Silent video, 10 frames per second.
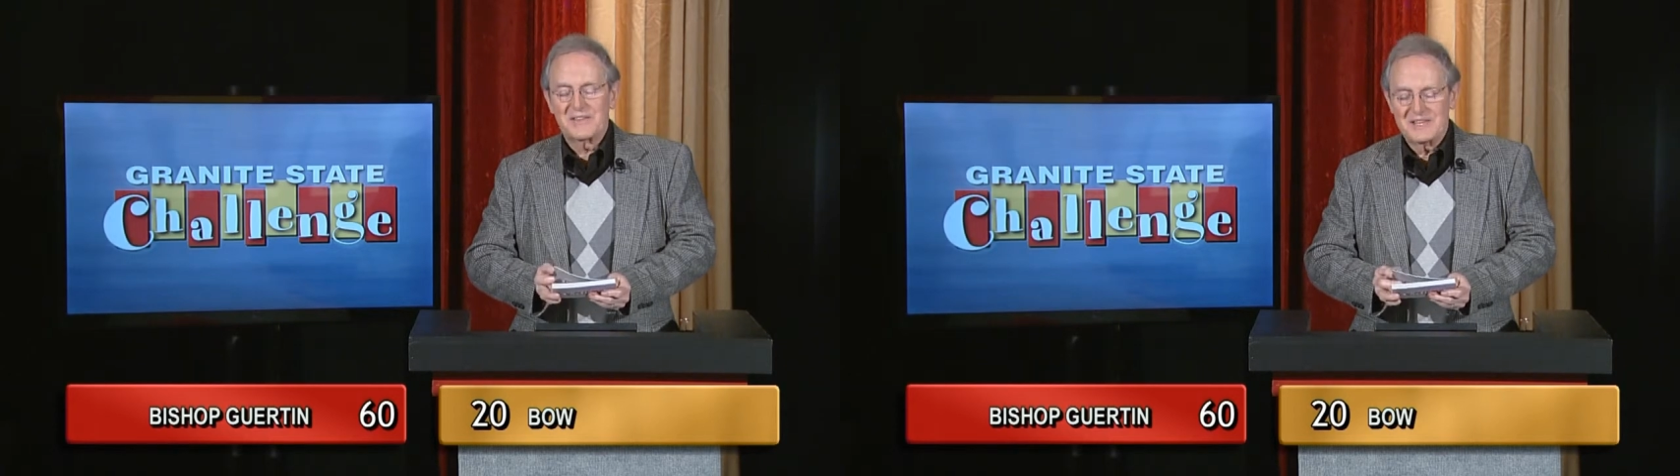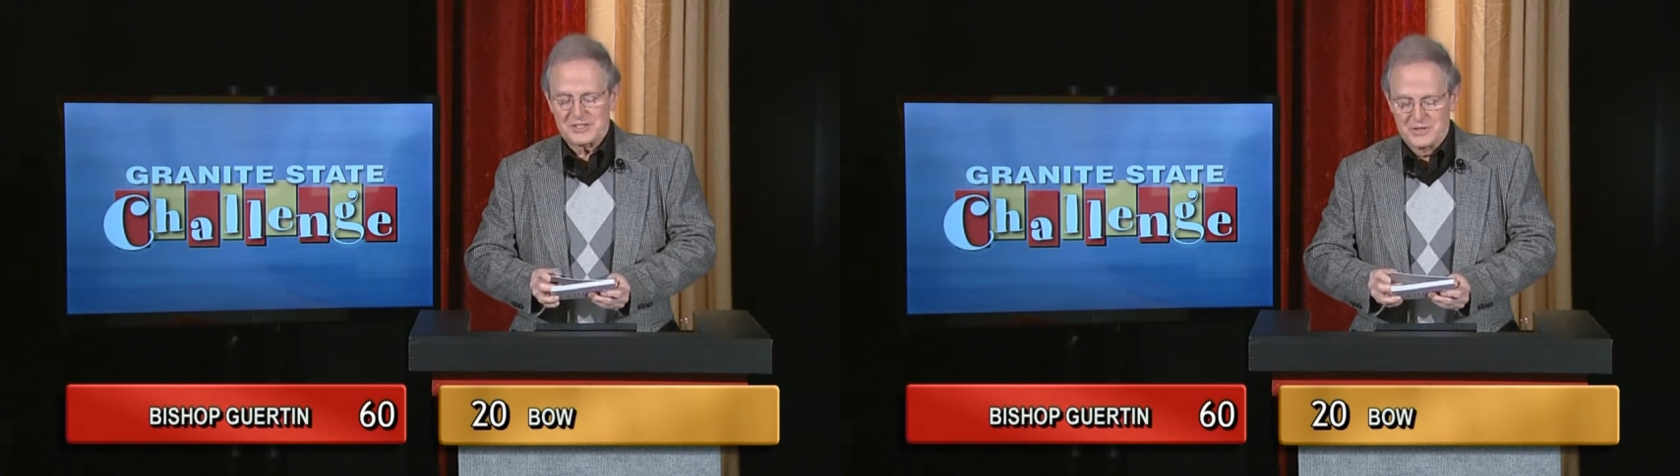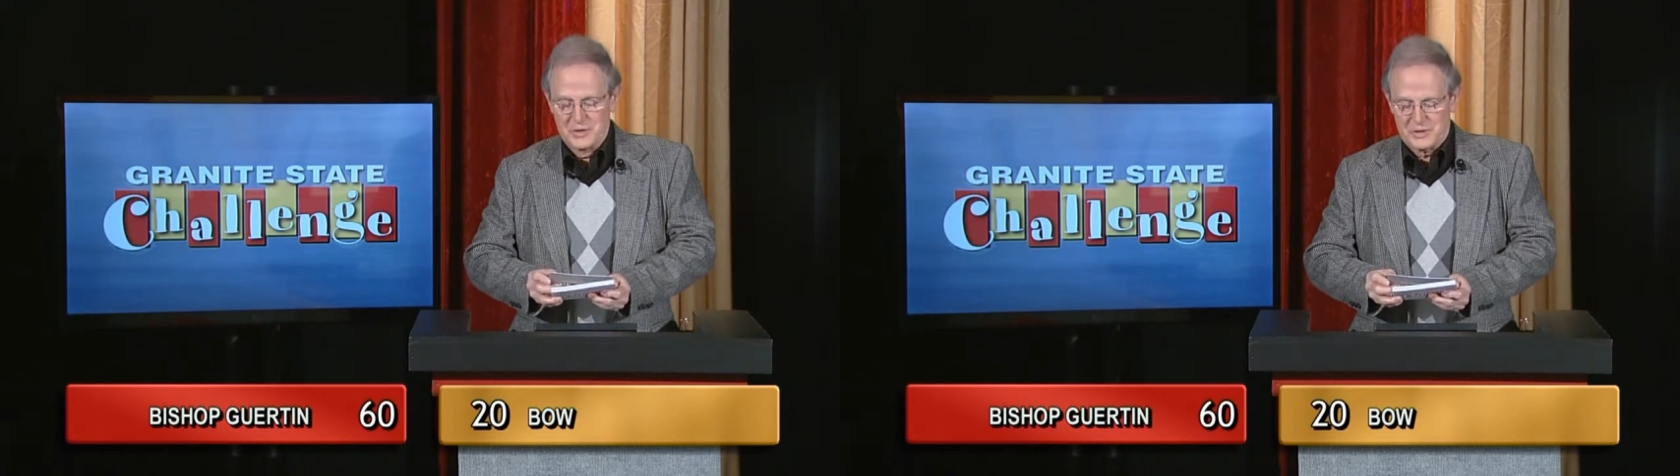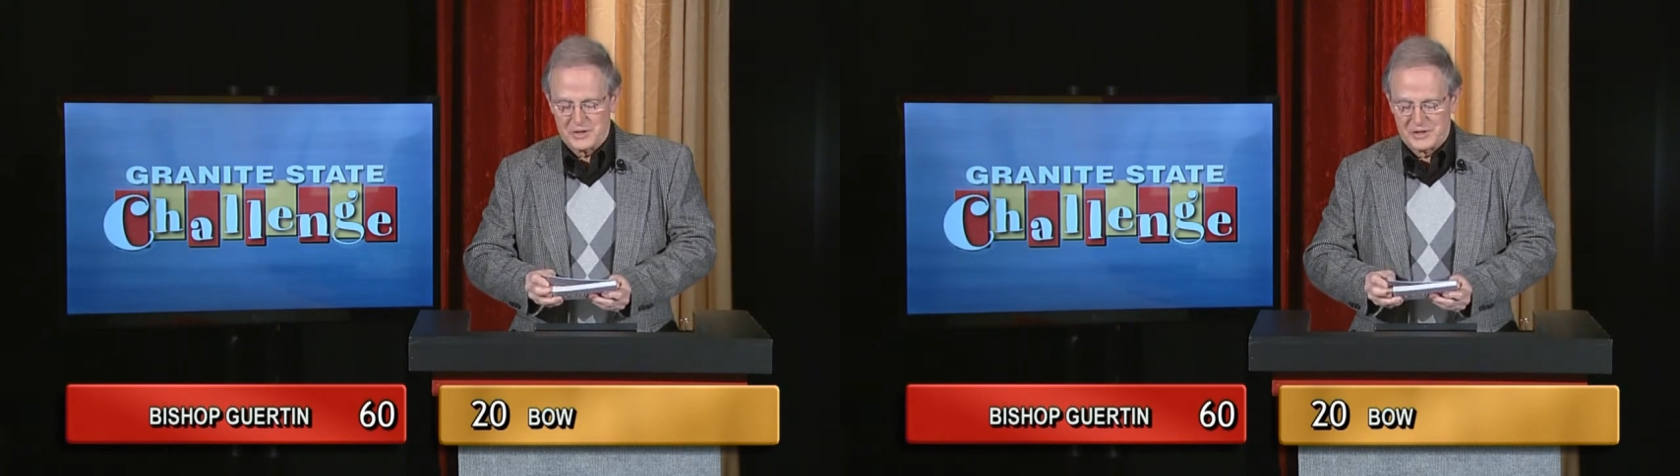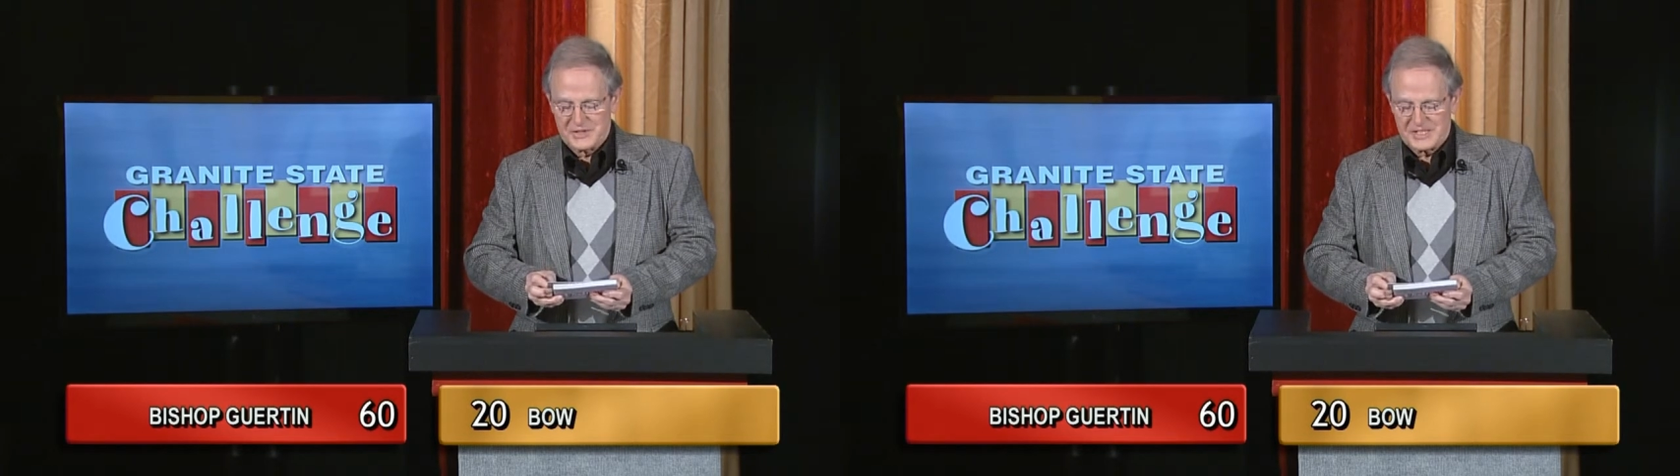this
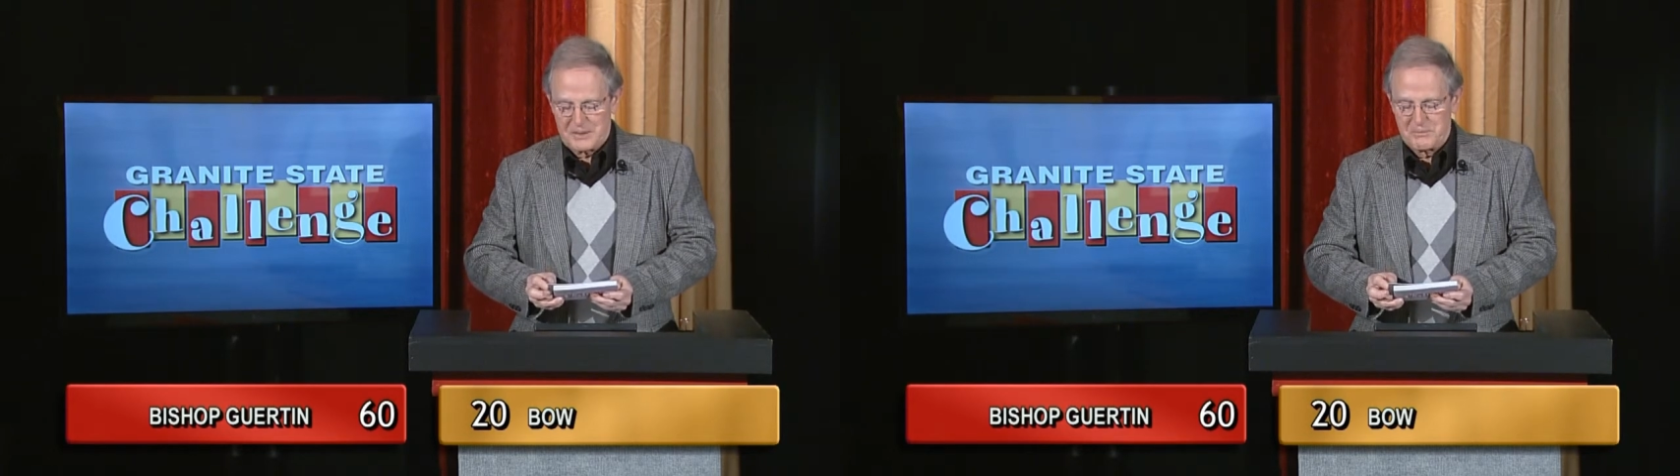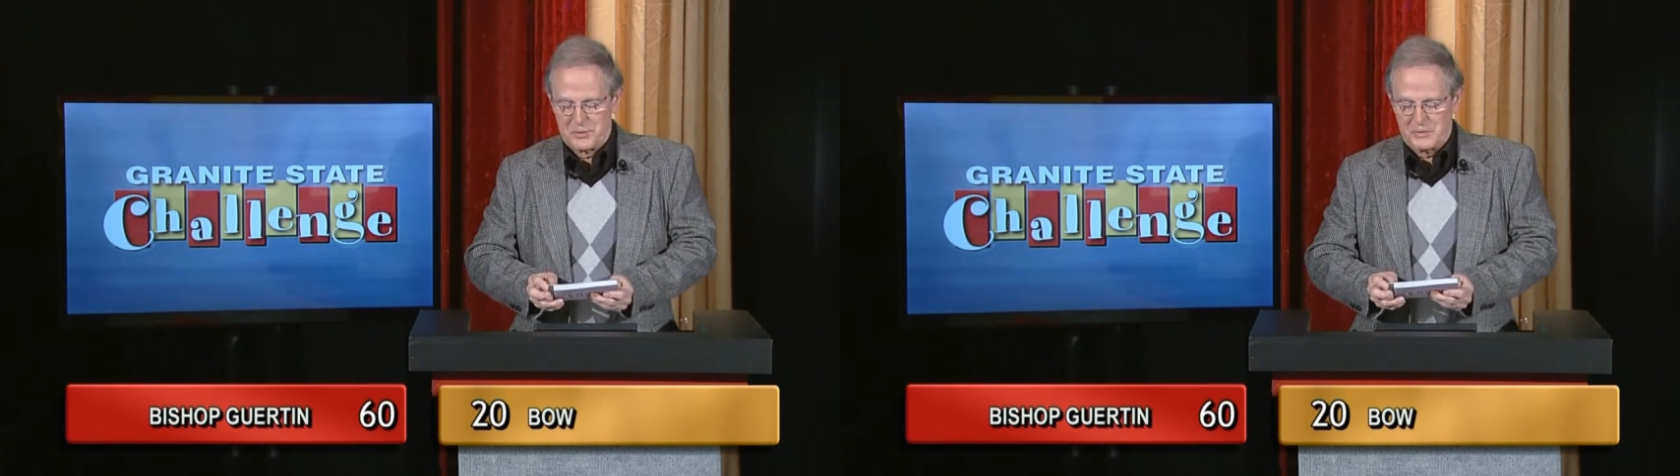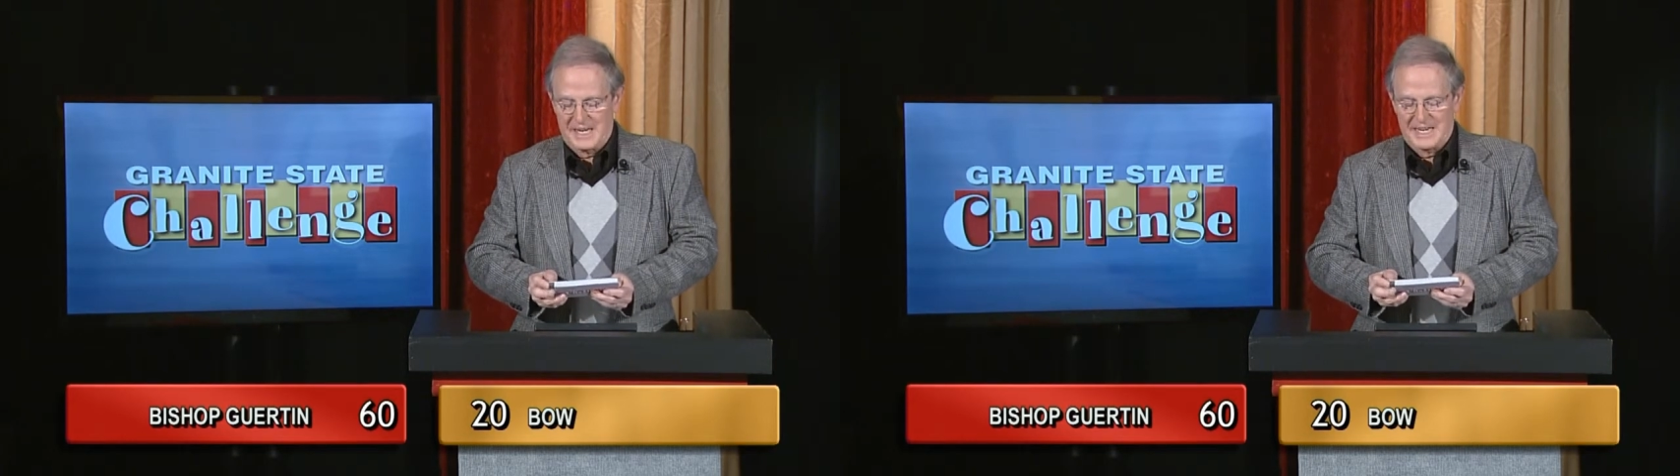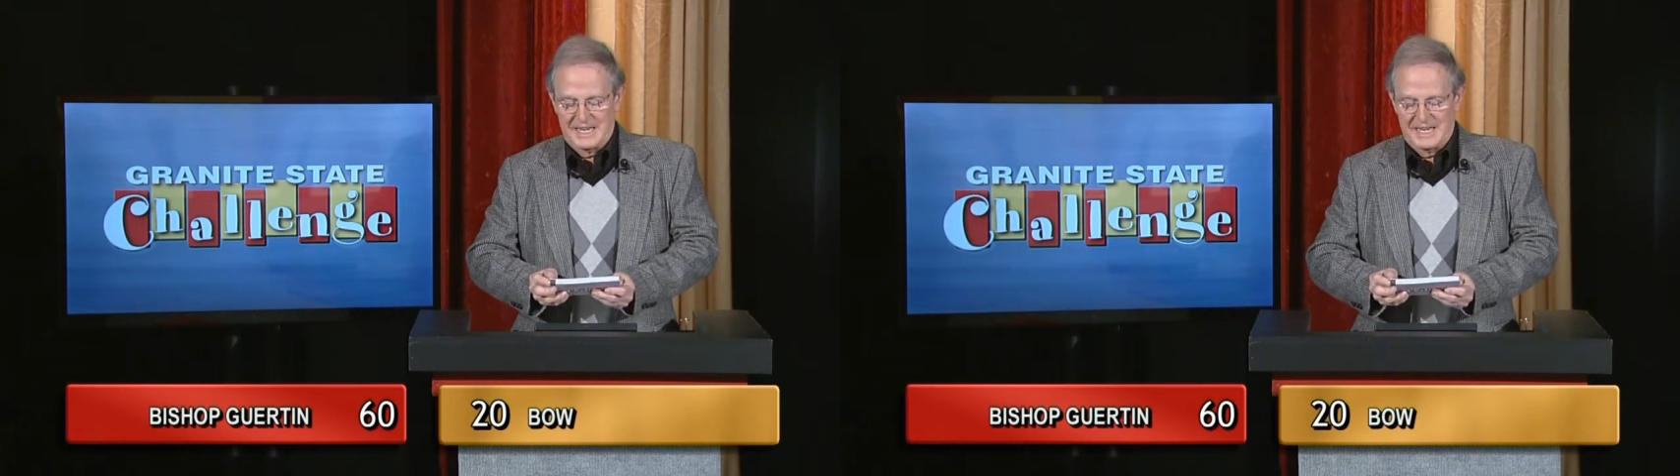nuclear submarine,